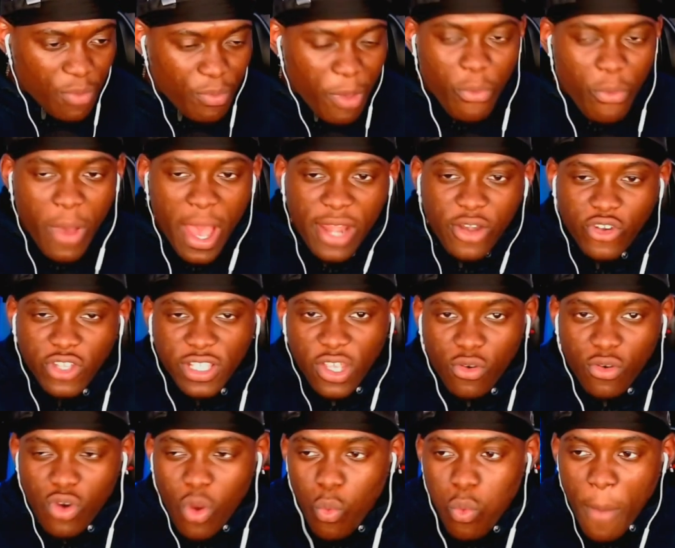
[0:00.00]
But why not
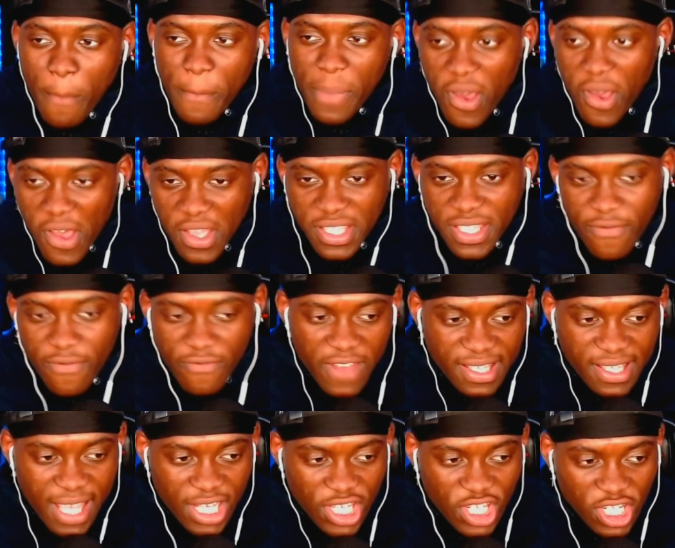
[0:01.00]
tell the one person
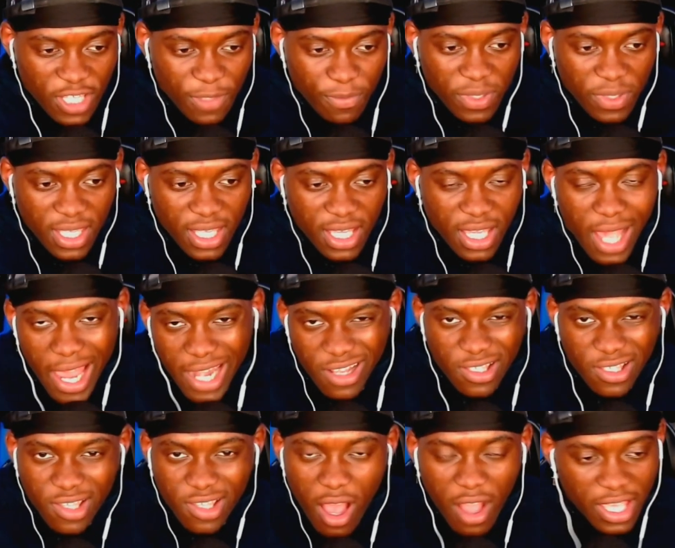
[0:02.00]
that's actually being kind of
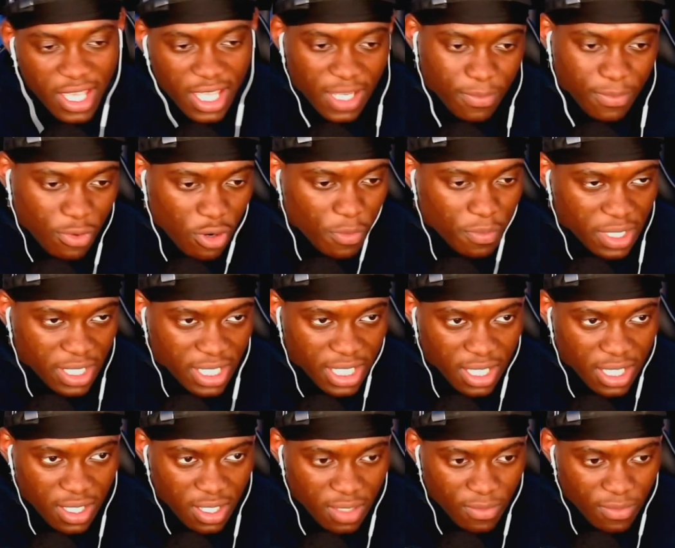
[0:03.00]
targeted properly?